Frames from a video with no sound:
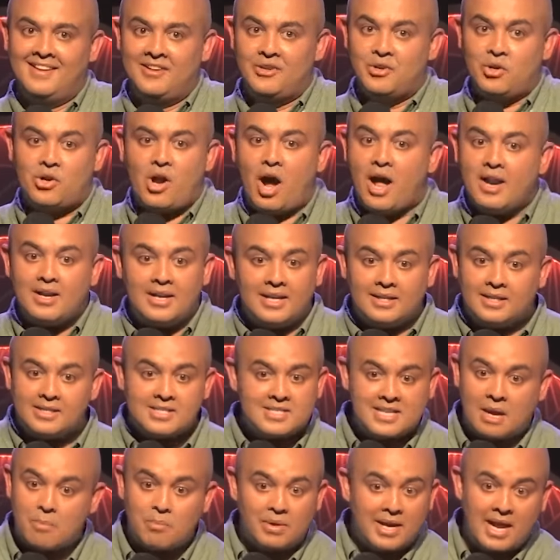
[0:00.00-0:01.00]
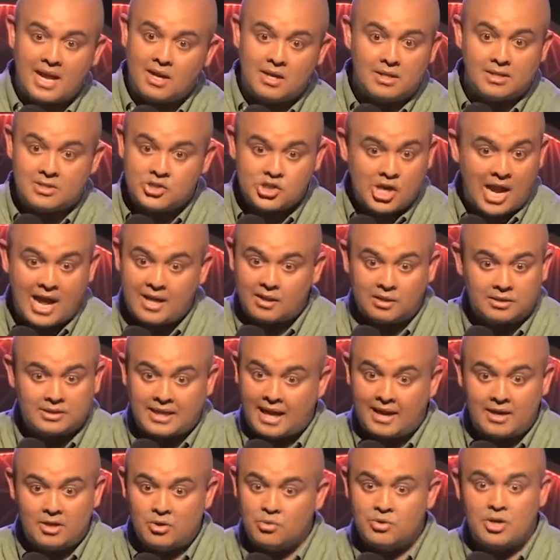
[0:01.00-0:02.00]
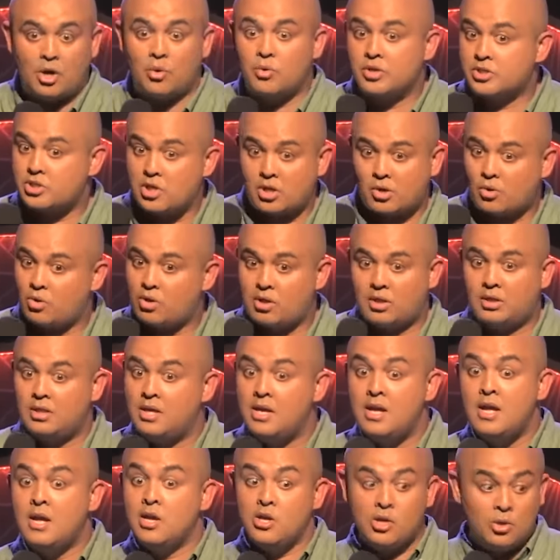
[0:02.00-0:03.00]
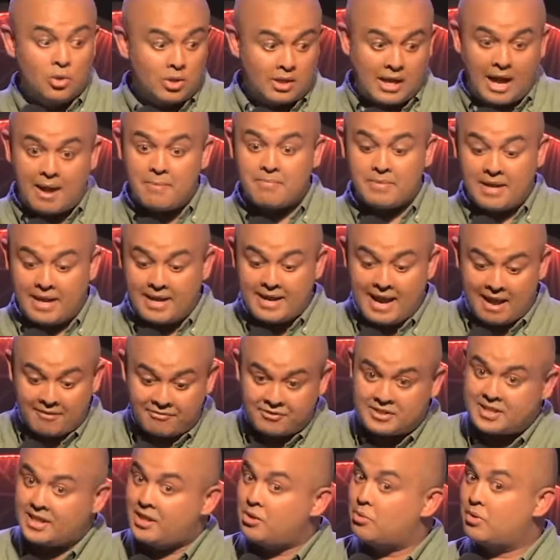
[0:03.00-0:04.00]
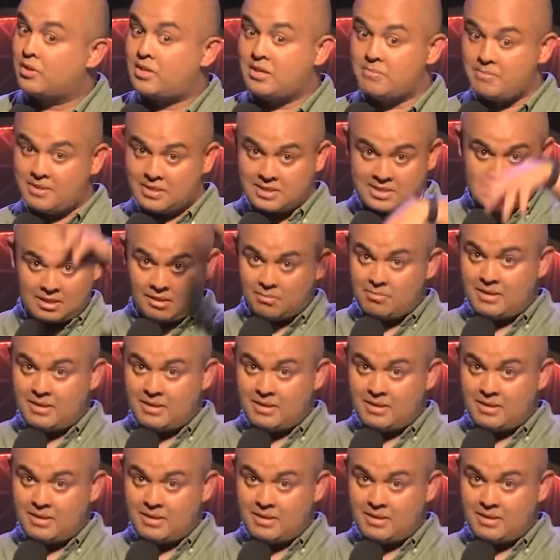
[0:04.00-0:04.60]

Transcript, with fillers: You can't let someone, a child tell you no, he's a rochel. You'll come there and have tea with him, he'll still